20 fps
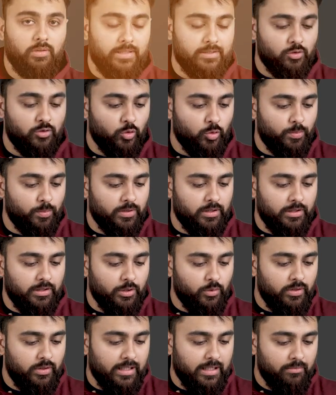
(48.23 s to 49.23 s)
Let's open a
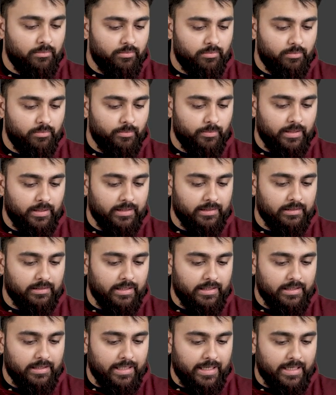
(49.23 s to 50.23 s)
new tab and
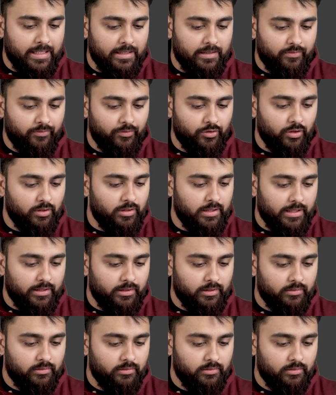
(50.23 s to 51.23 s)
click airlift dot net.
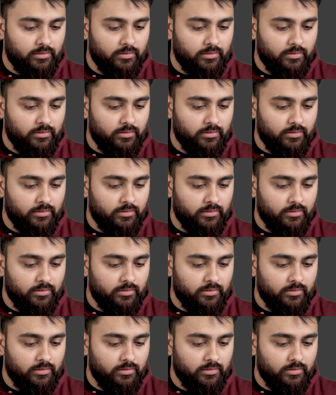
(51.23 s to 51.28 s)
